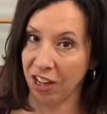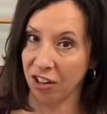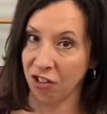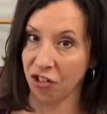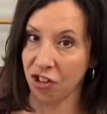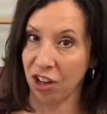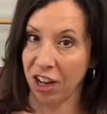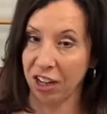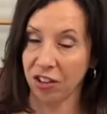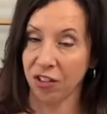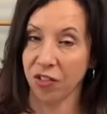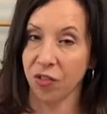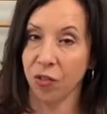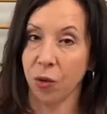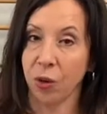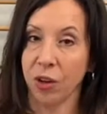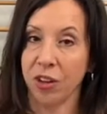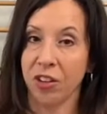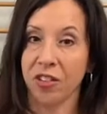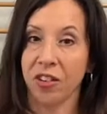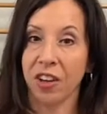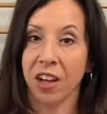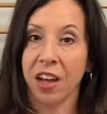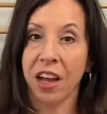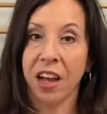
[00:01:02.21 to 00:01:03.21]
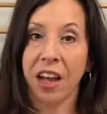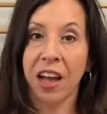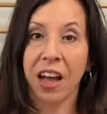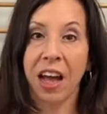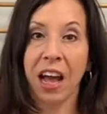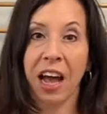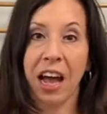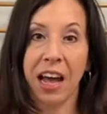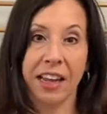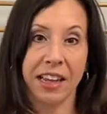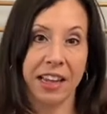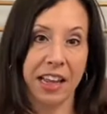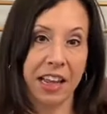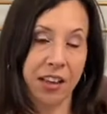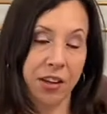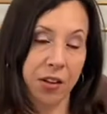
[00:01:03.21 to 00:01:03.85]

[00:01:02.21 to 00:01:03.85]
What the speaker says: and chest voice. And